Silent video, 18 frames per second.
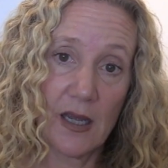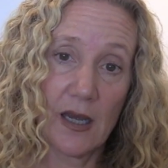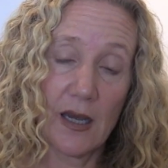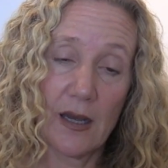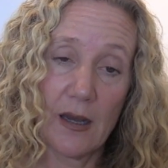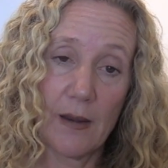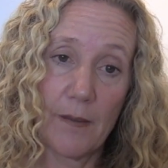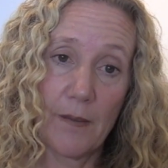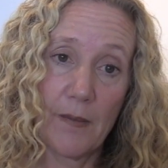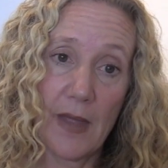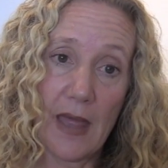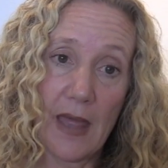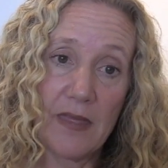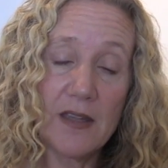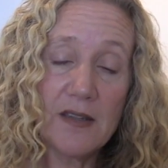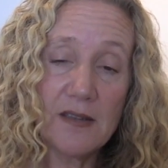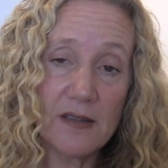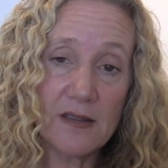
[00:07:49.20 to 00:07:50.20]

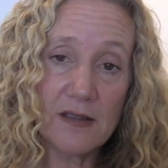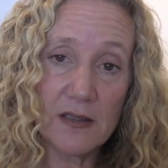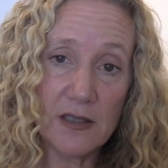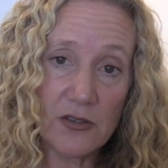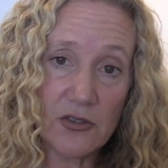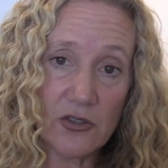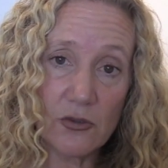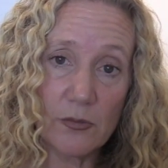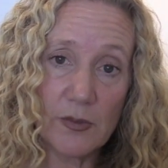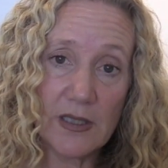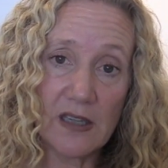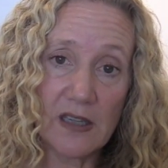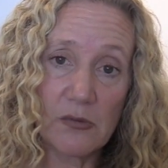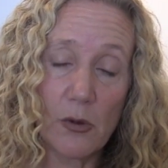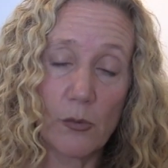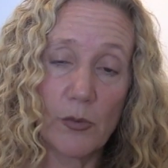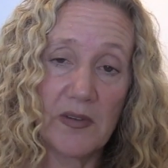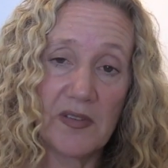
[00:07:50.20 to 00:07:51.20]
And this is an issue
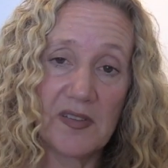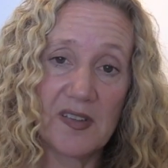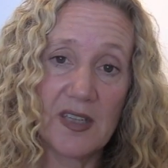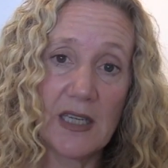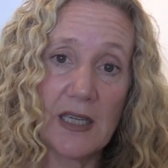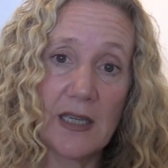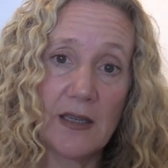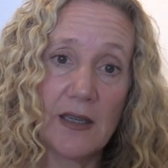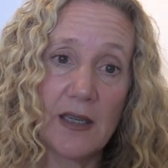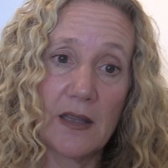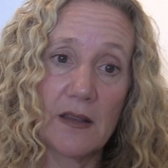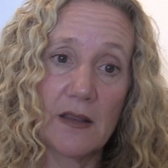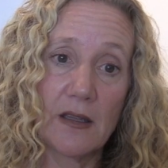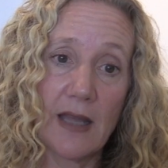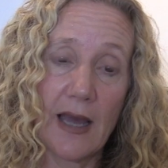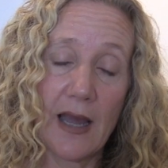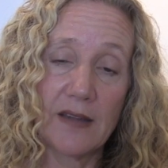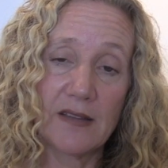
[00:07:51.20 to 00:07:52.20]
because what we've seen in
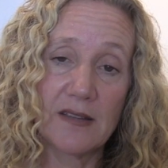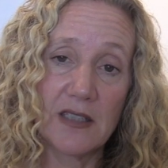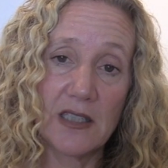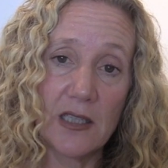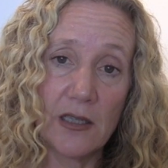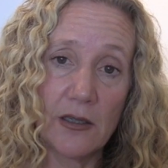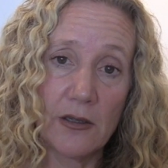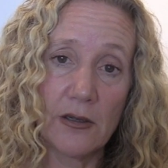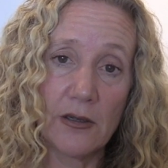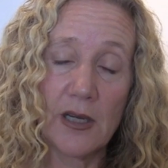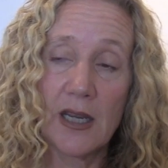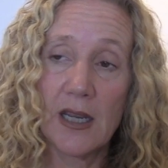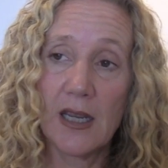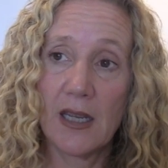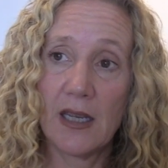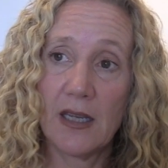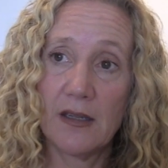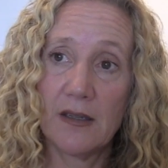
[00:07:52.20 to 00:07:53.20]
the last year
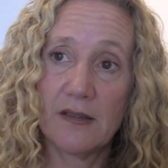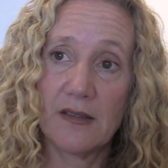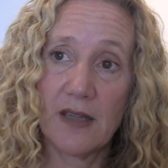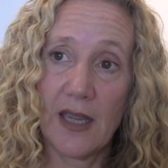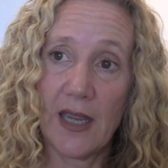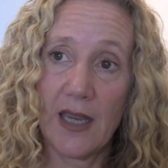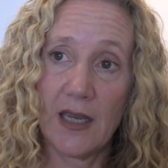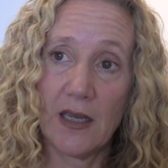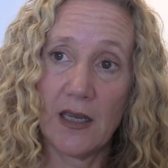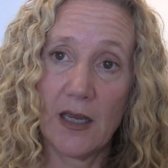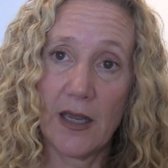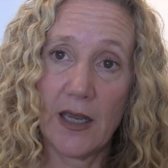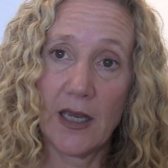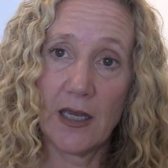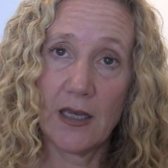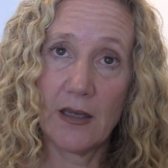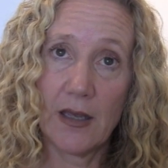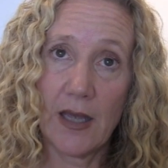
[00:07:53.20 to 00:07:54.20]
is
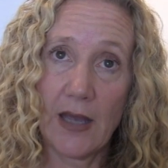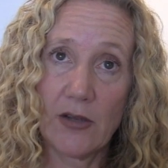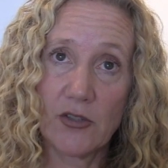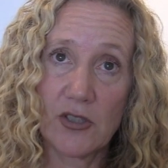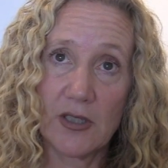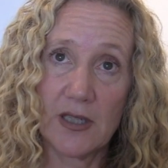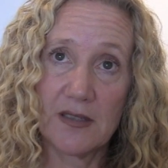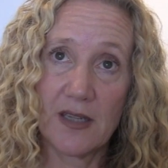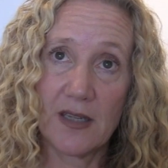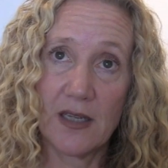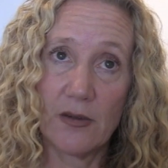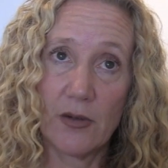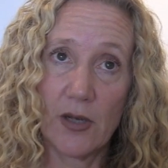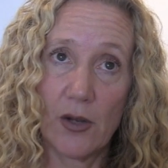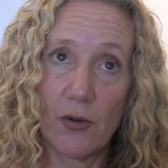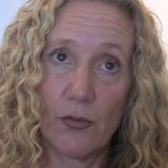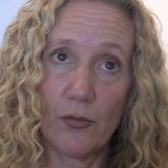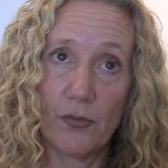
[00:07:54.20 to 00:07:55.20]
a
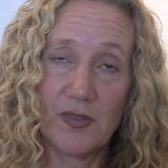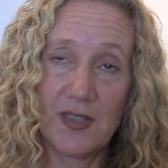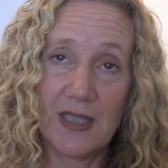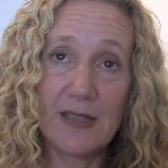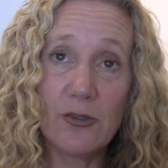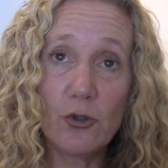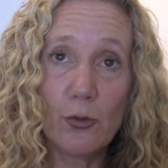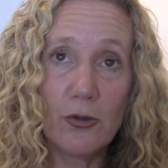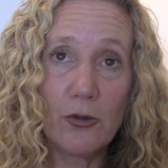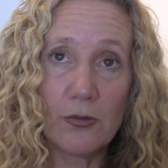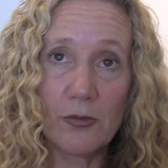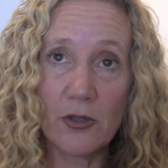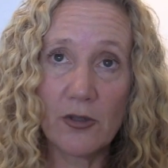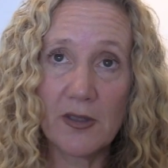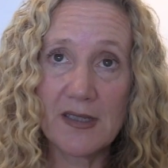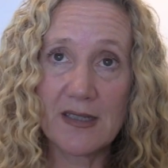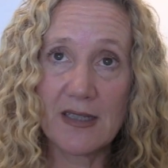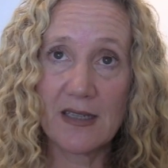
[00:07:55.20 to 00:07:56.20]

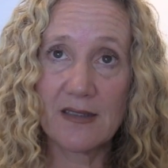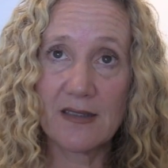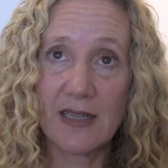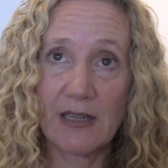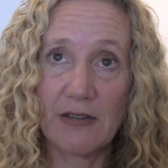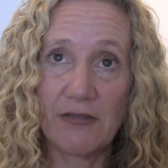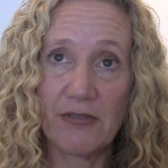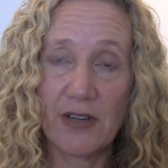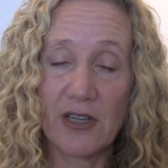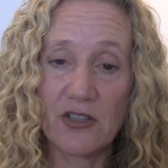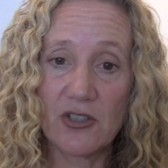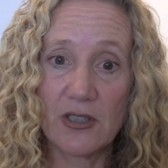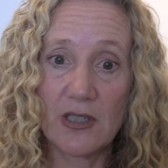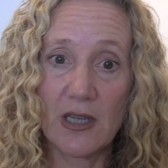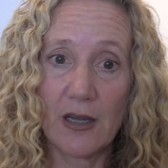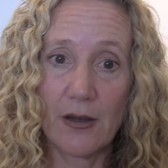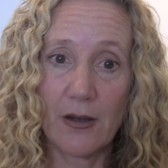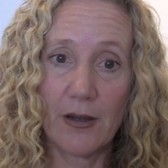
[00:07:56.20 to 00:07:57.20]
dédoublement, as they say in French,
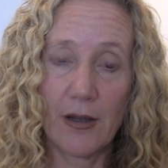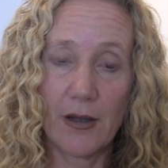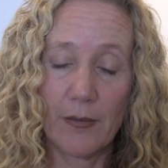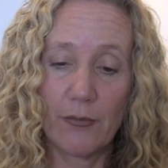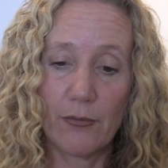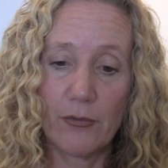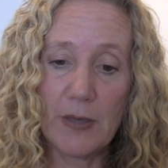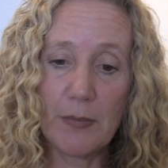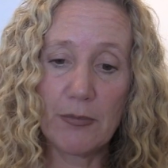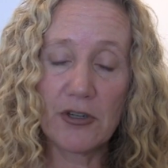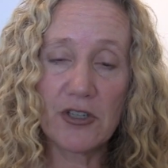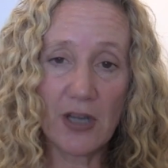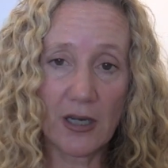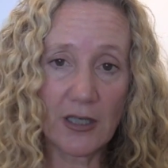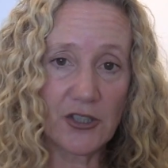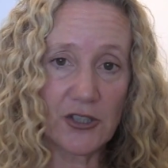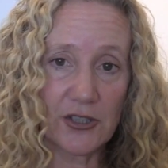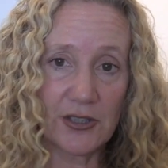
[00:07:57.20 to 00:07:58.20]
a
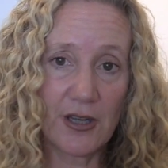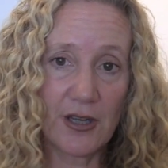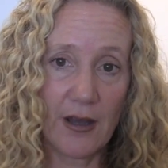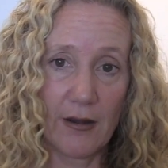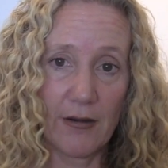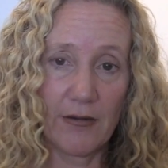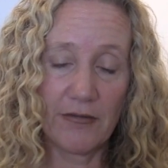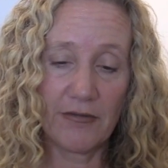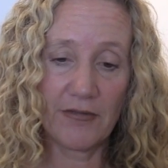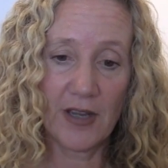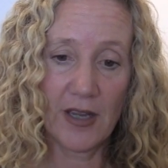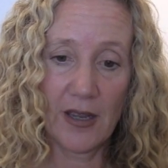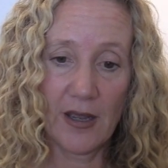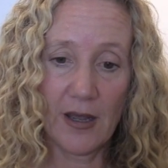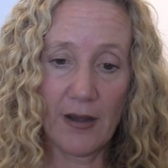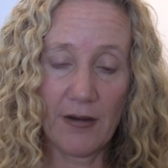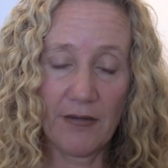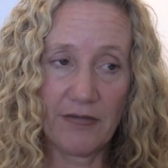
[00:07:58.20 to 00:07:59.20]
reproduction of
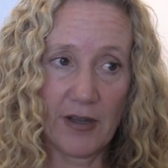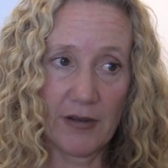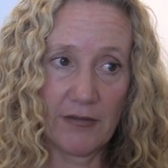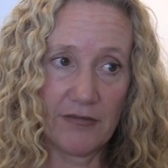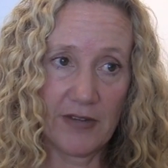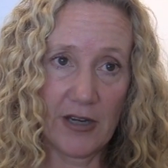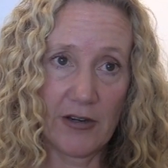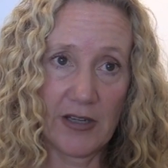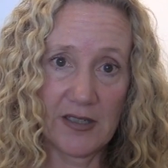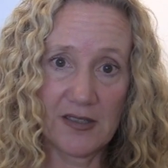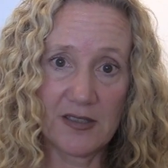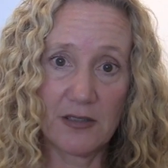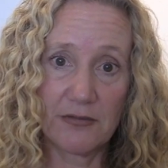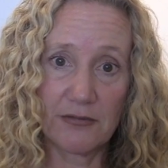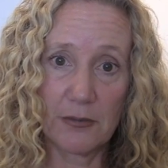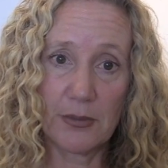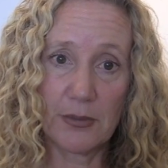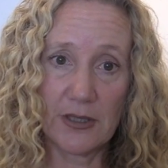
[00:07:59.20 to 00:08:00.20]
various
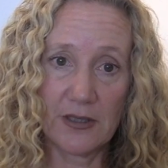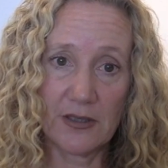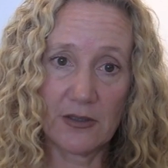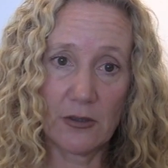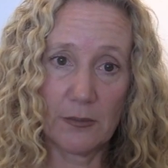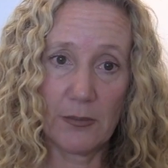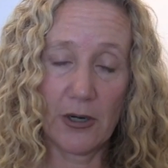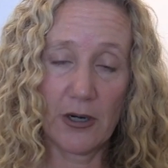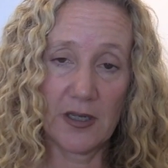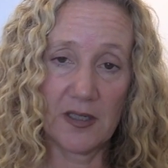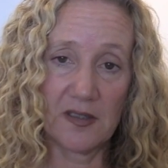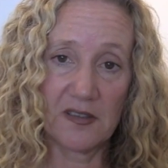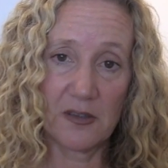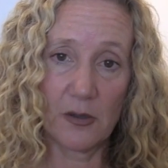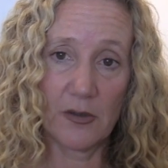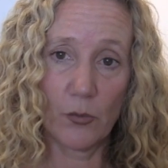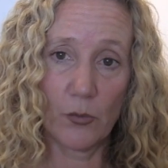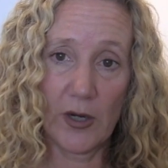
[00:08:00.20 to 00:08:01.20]
different political
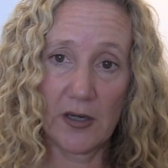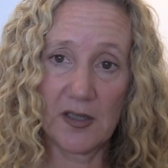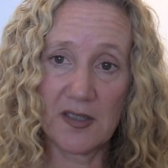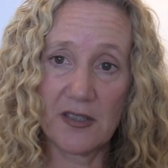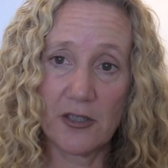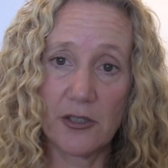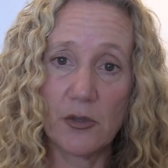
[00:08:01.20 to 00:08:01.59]
parties. So whereas there